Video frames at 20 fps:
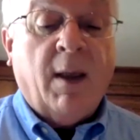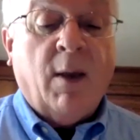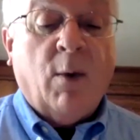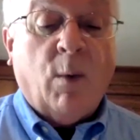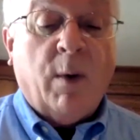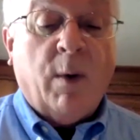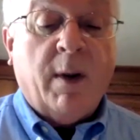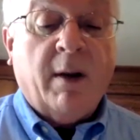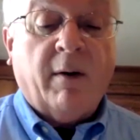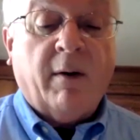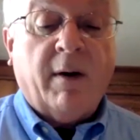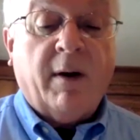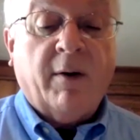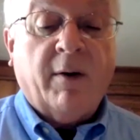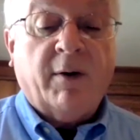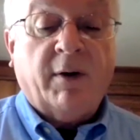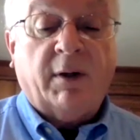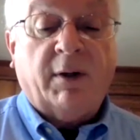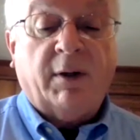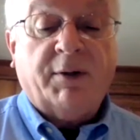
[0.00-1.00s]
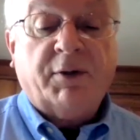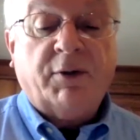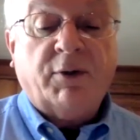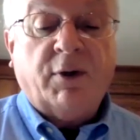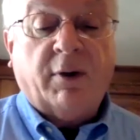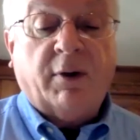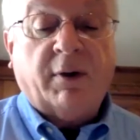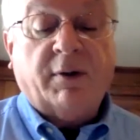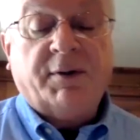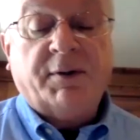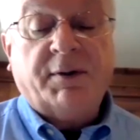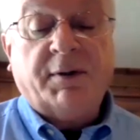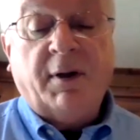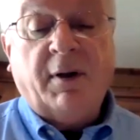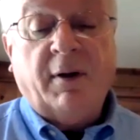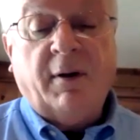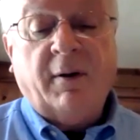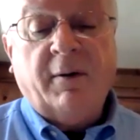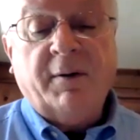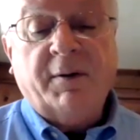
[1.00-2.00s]
We are here to listen to your
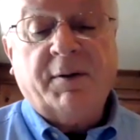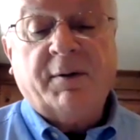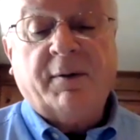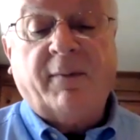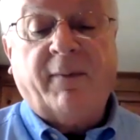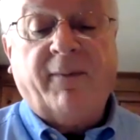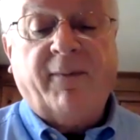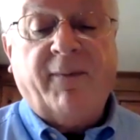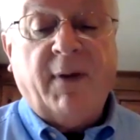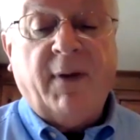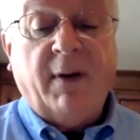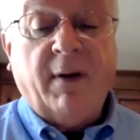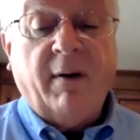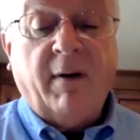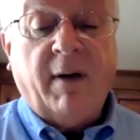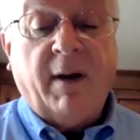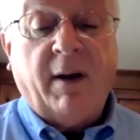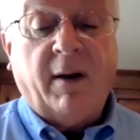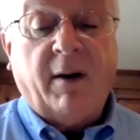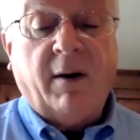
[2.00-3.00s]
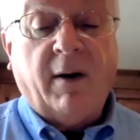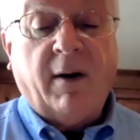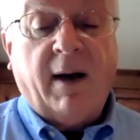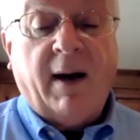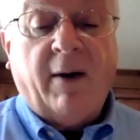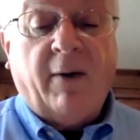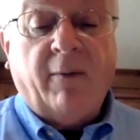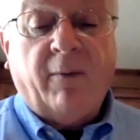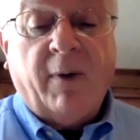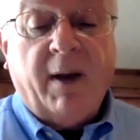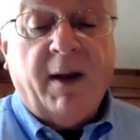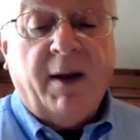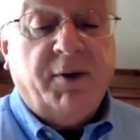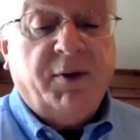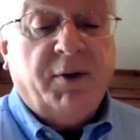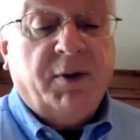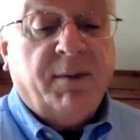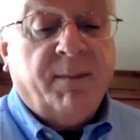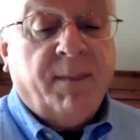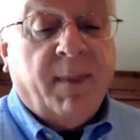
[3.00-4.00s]
concerns, fear, and
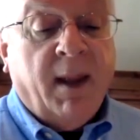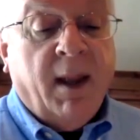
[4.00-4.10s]
outrage.